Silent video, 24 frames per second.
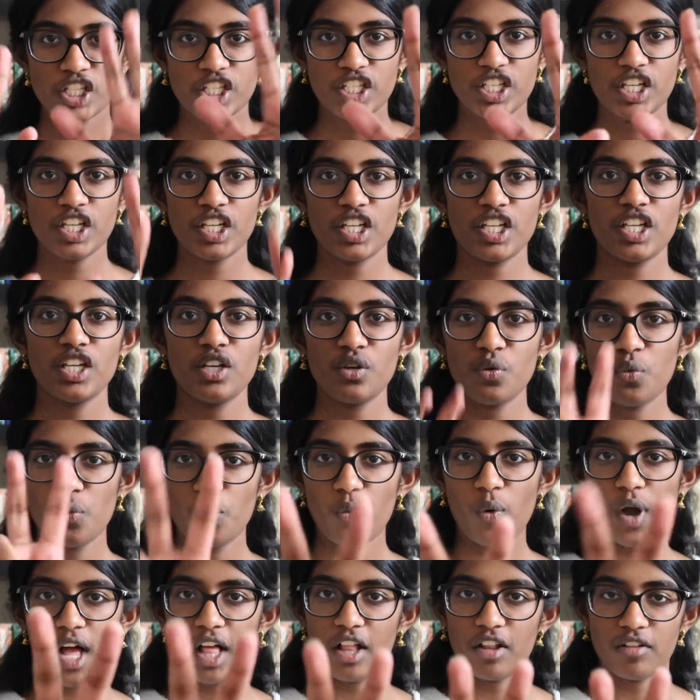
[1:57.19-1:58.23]

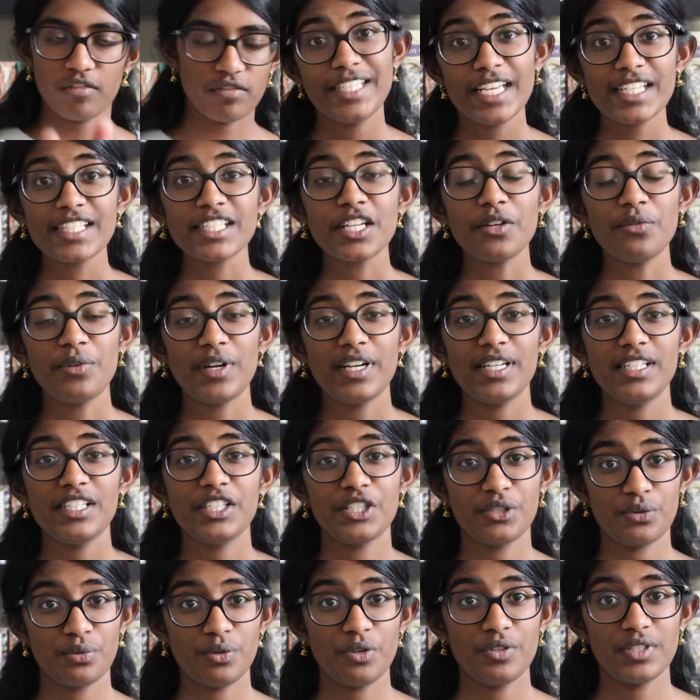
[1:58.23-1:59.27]
12. Just got ready to
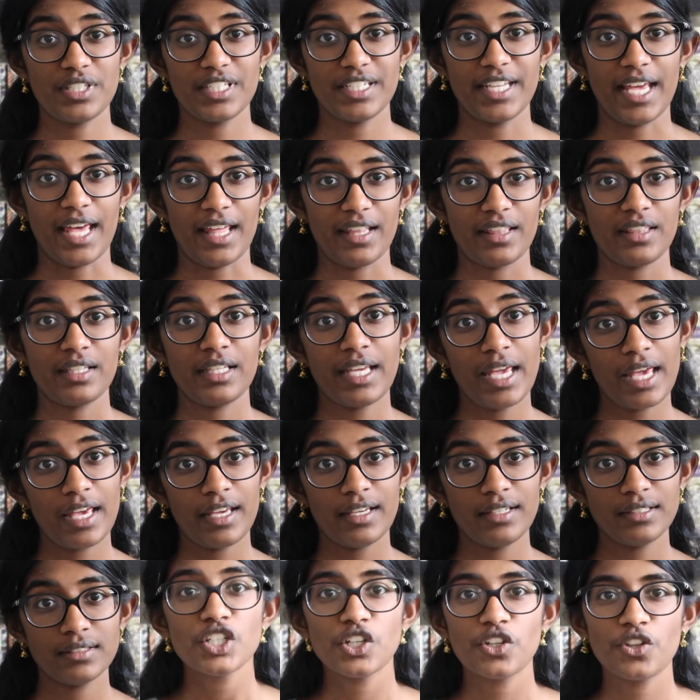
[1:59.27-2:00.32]
swoon to death,
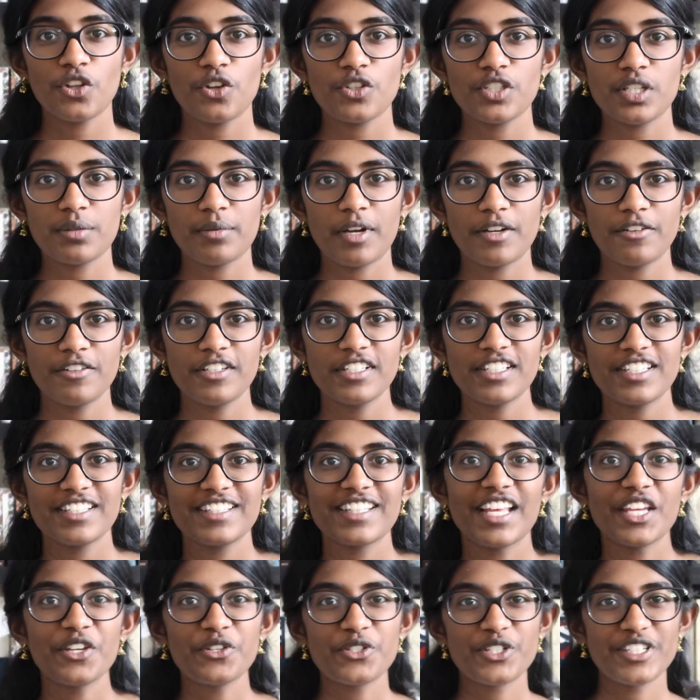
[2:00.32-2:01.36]
okay? So those are my reasons
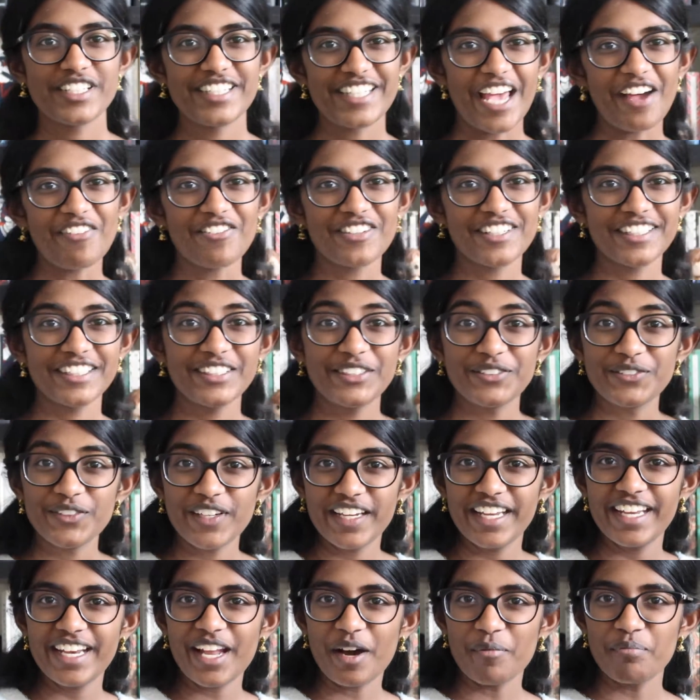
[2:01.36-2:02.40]
that you should definitely
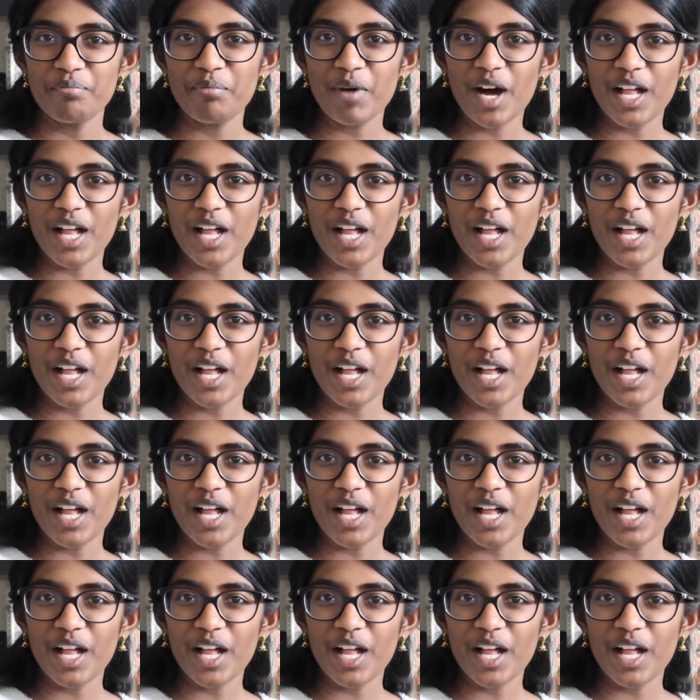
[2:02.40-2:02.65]
read A